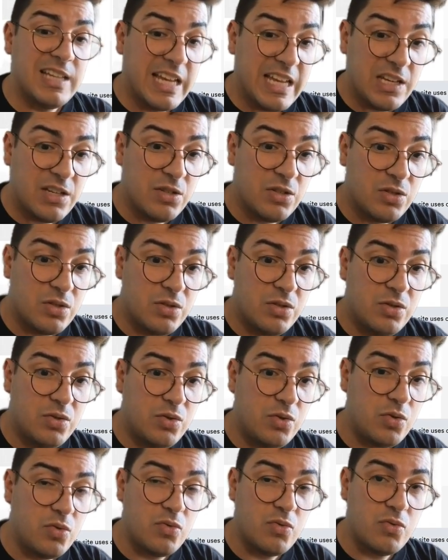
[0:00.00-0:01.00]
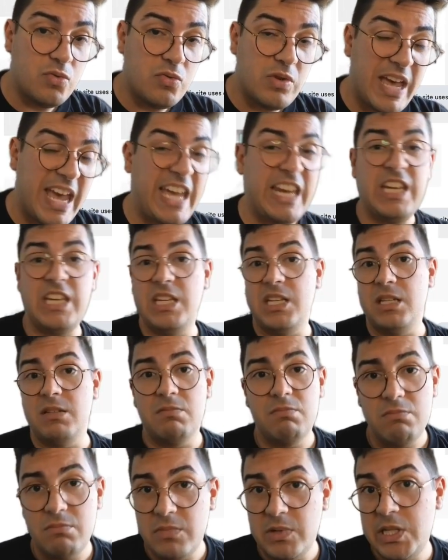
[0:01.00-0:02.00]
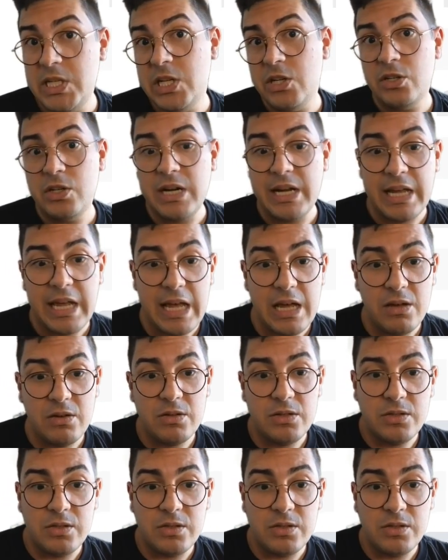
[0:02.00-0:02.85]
into any Near account.